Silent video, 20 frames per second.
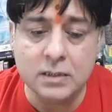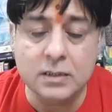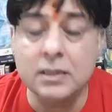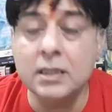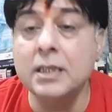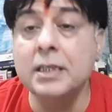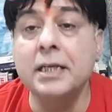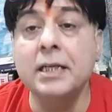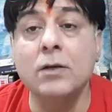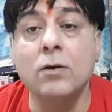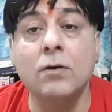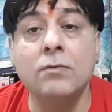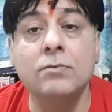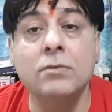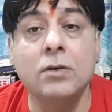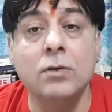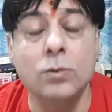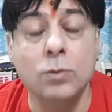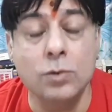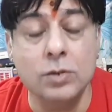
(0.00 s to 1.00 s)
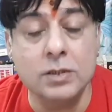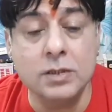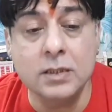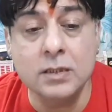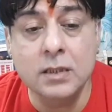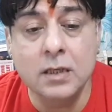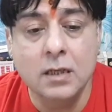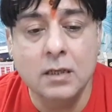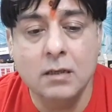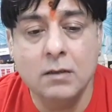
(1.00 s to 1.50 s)
churning of the
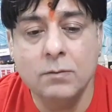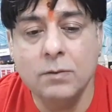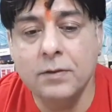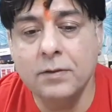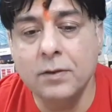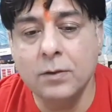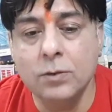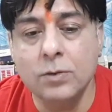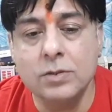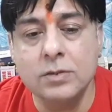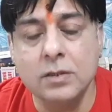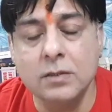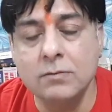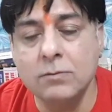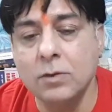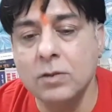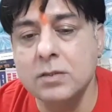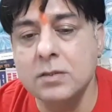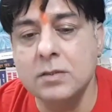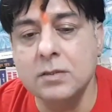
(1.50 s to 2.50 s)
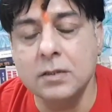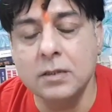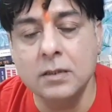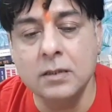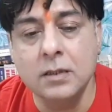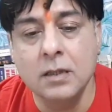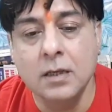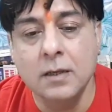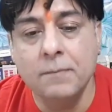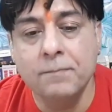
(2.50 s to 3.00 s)
ocean. When the ocean was
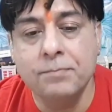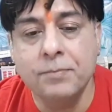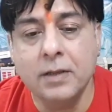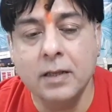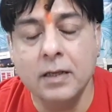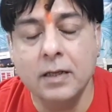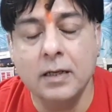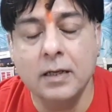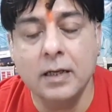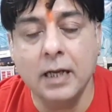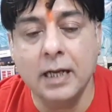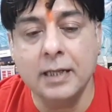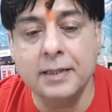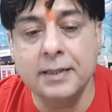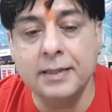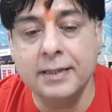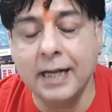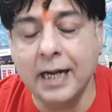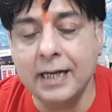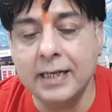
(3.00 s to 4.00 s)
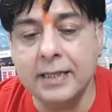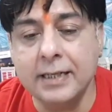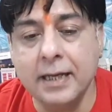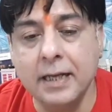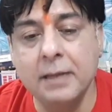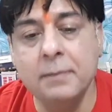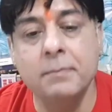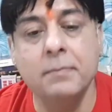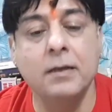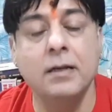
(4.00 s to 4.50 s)
churned, at that
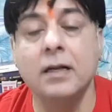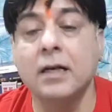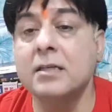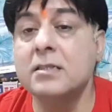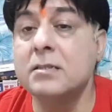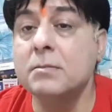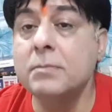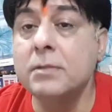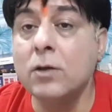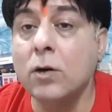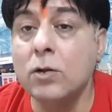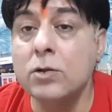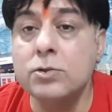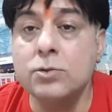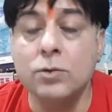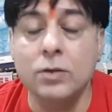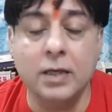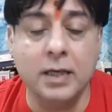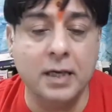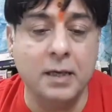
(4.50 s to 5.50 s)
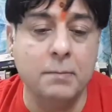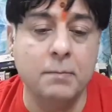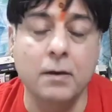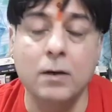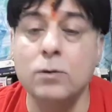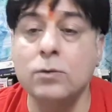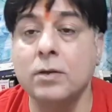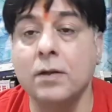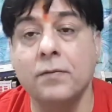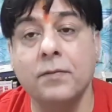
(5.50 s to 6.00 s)
time Lakshmi also came
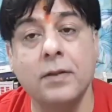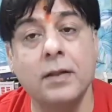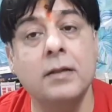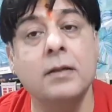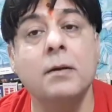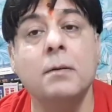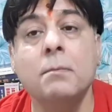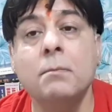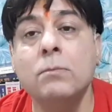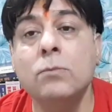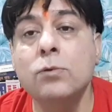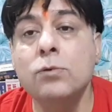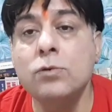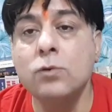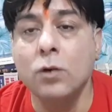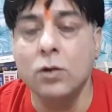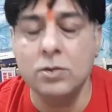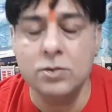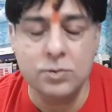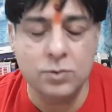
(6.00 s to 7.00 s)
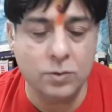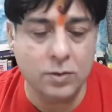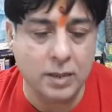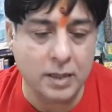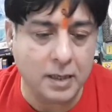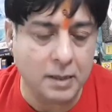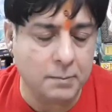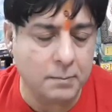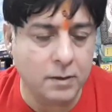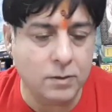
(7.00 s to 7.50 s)
out, and then moon also
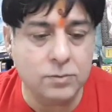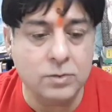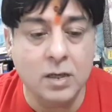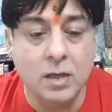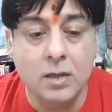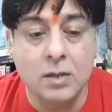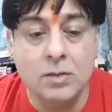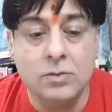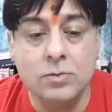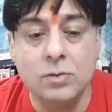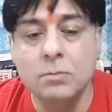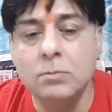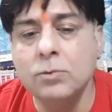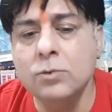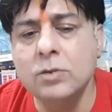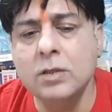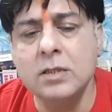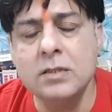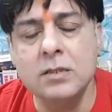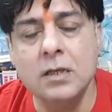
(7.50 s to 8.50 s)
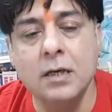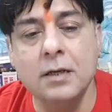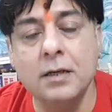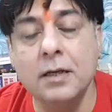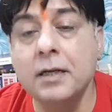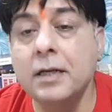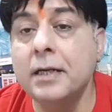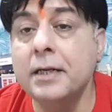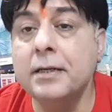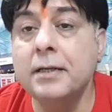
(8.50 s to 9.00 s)
came out. So moon is
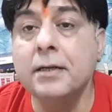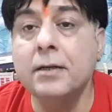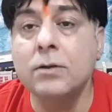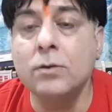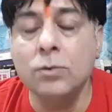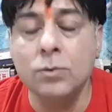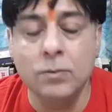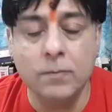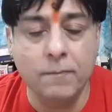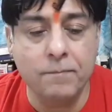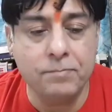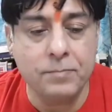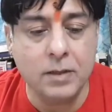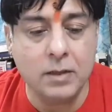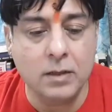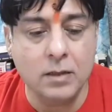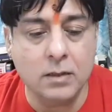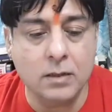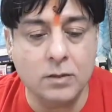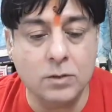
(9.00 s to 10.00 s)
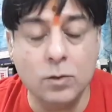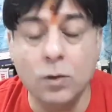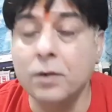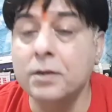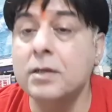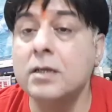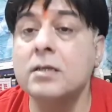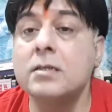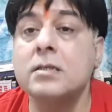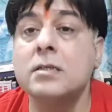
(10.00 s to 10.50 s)
related to
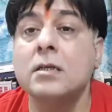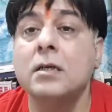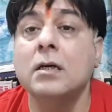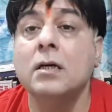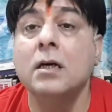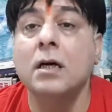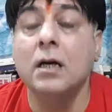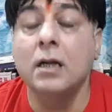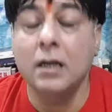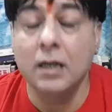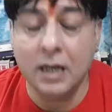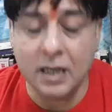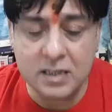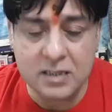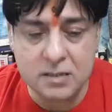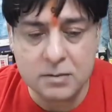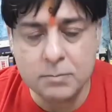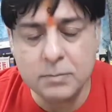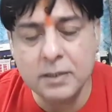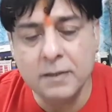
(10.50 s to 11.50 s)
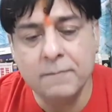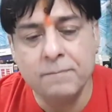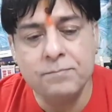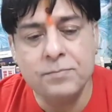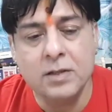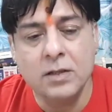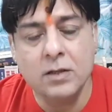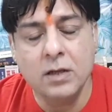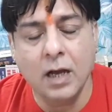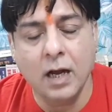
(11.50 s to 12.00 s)
goddess Lakshmi,
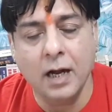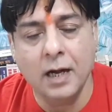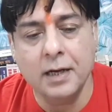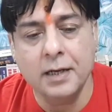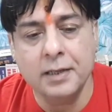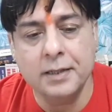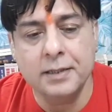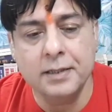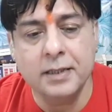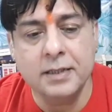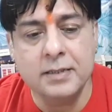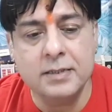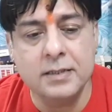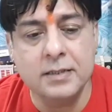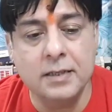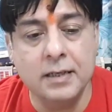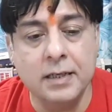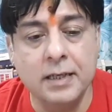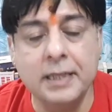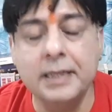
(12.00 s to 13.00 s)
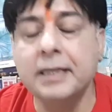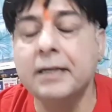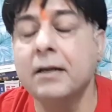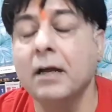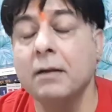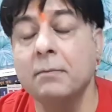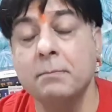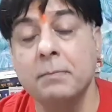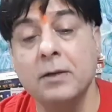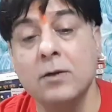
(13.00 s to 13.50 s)
and
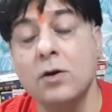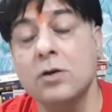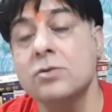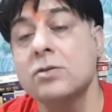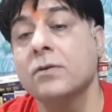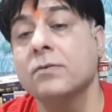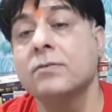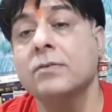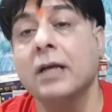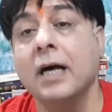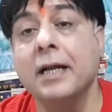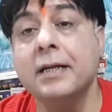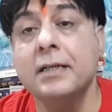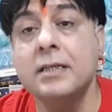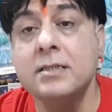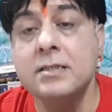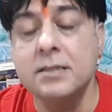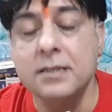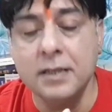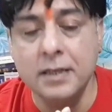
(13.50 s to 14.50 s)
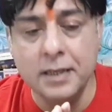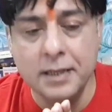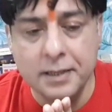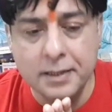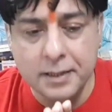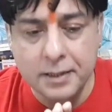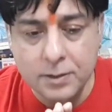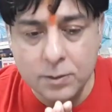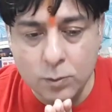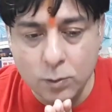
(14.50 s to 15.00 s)
and because of that it's
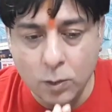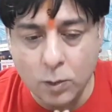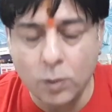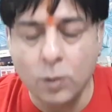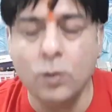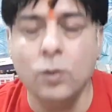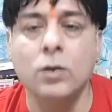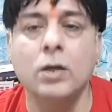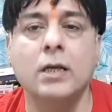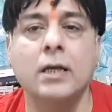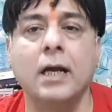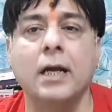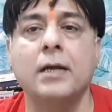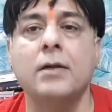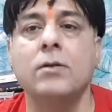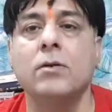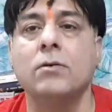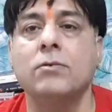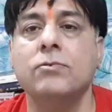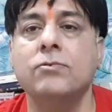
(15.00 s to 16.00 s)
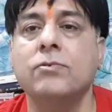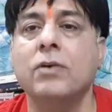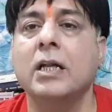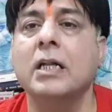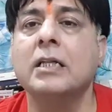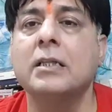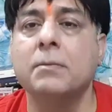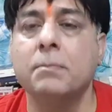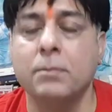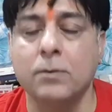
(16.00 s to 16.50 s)
related to all kind of
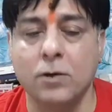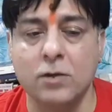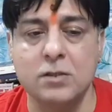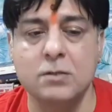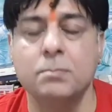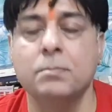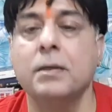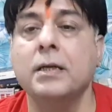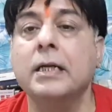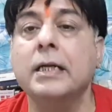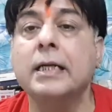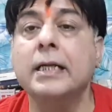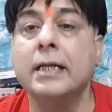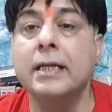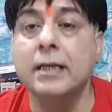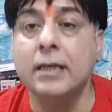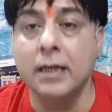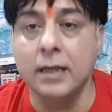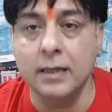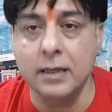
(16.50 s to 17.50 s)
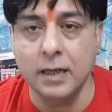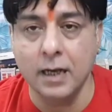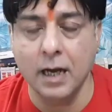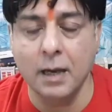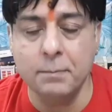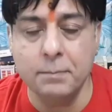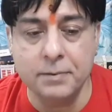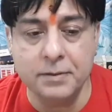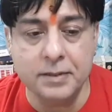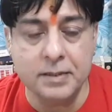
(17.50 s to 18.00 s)
wealth, prosperity and
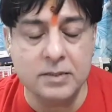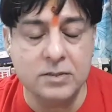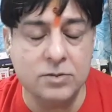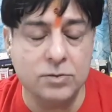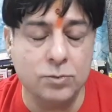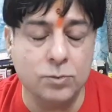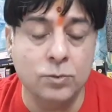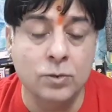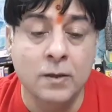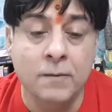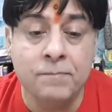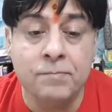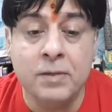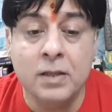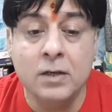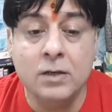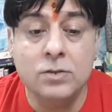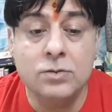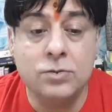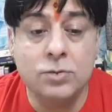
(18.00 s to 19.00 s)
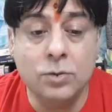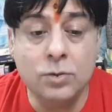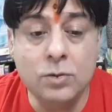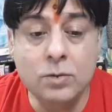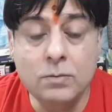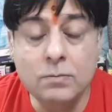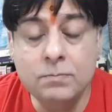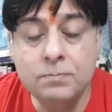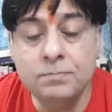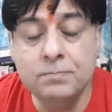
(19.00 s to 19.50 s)
happiness too.
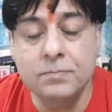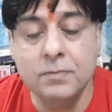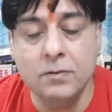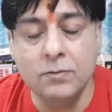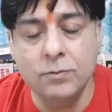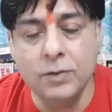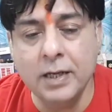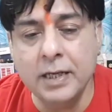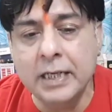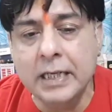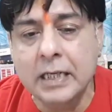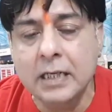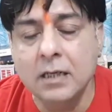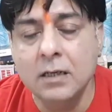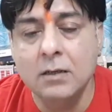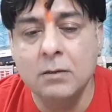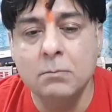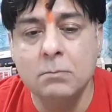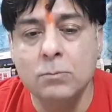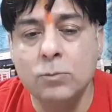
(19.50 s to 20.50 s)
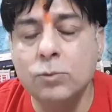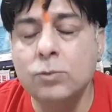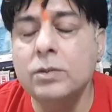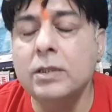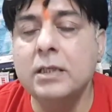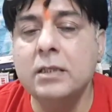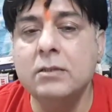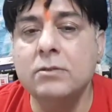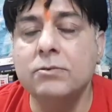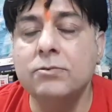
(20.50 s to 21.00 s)
So when
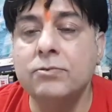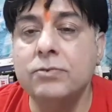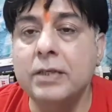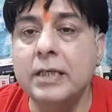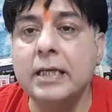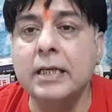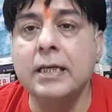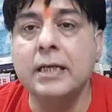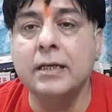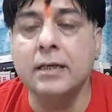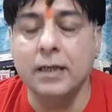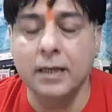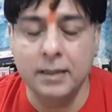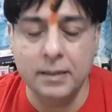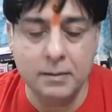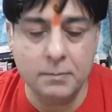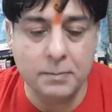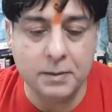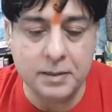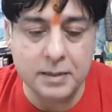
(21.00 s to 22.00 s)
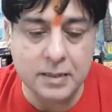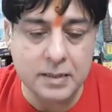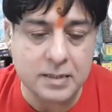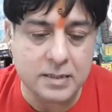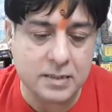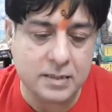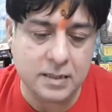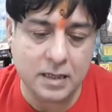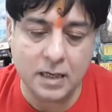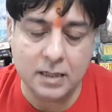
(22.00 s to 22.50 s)
moon is weak in
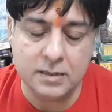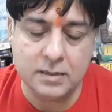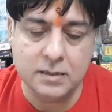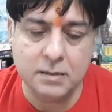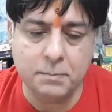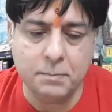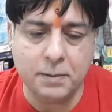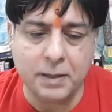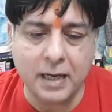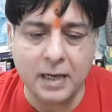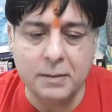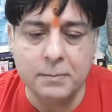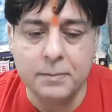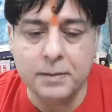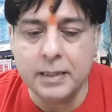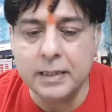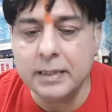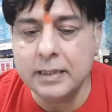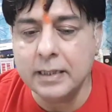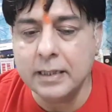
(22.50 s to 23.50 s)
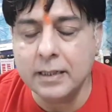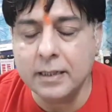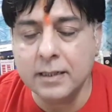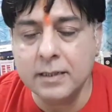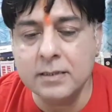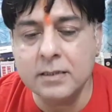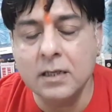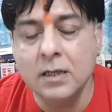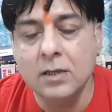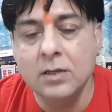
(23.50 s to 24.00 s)
anybody's chart, the primary thing
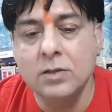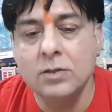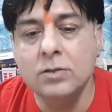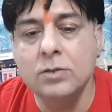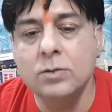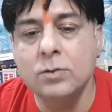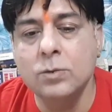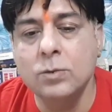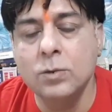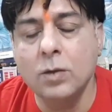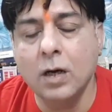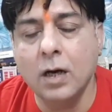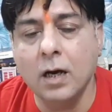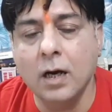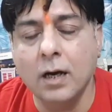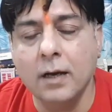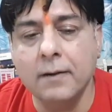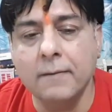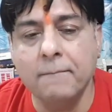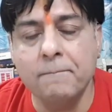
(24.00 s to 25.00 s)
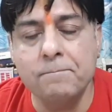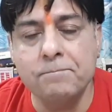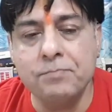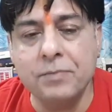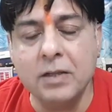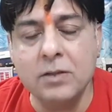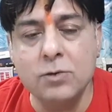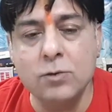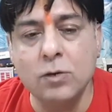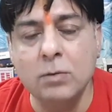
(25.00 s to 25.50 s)
is
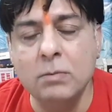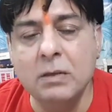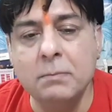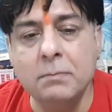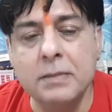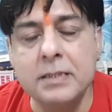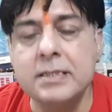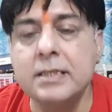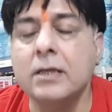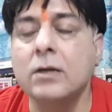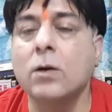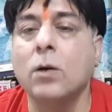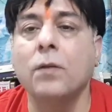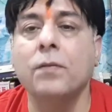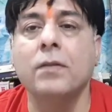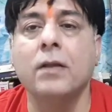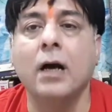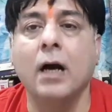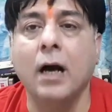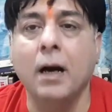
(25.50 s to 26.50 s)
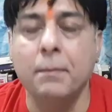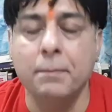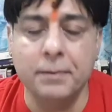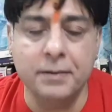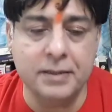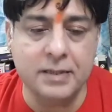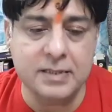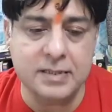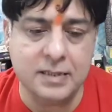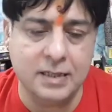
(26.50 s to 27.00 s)
you'll be missing on the
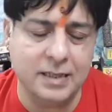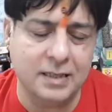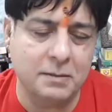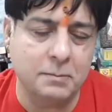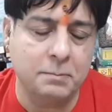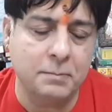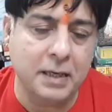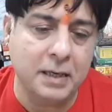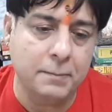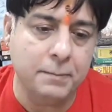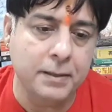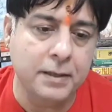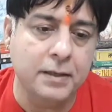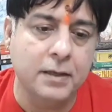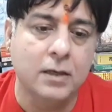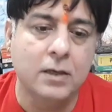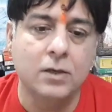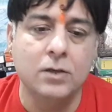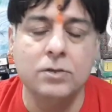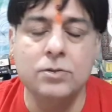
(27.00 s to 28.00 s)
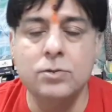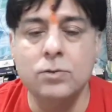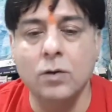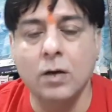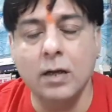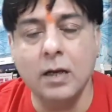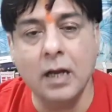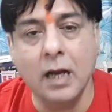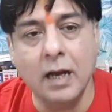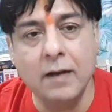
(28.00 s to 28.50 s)
happiness. Like maybe you
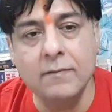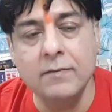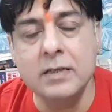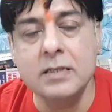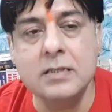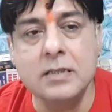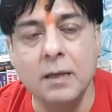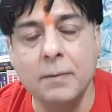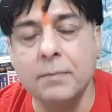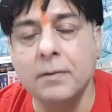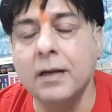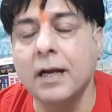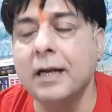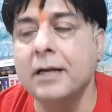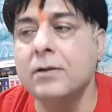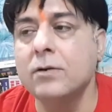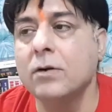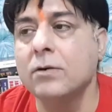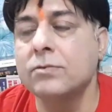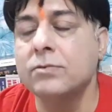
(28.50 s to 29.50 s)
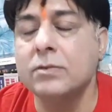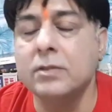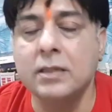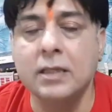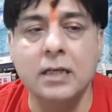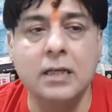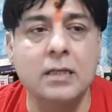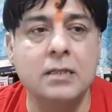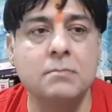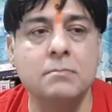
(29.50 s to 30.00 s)
are having some kind of
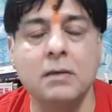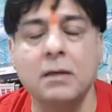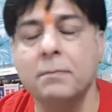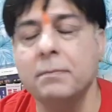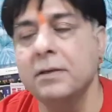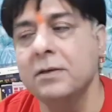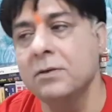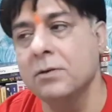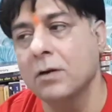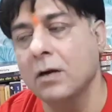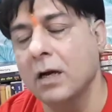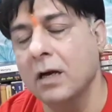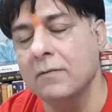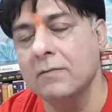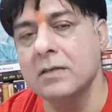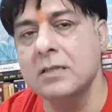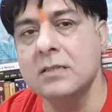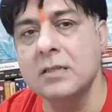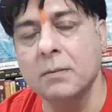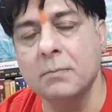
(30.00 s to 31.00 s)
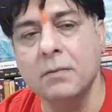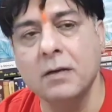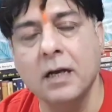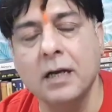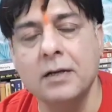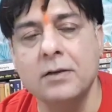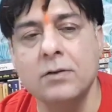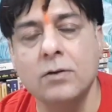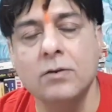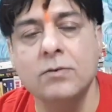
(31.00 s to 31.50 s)
thing, maybe you are having some
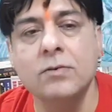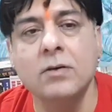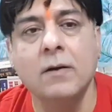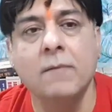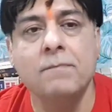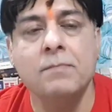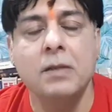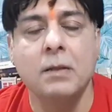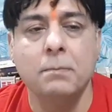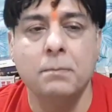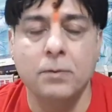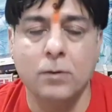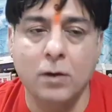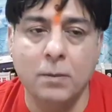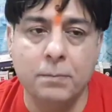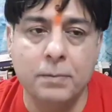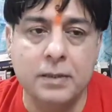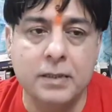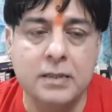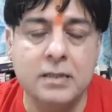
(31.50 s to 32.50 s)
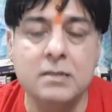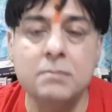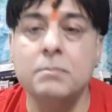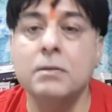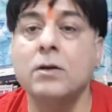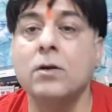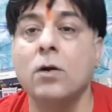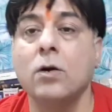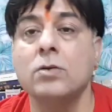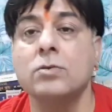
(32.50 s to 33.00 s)
kind of properties
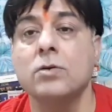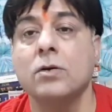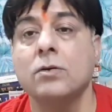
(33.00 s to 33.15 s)
because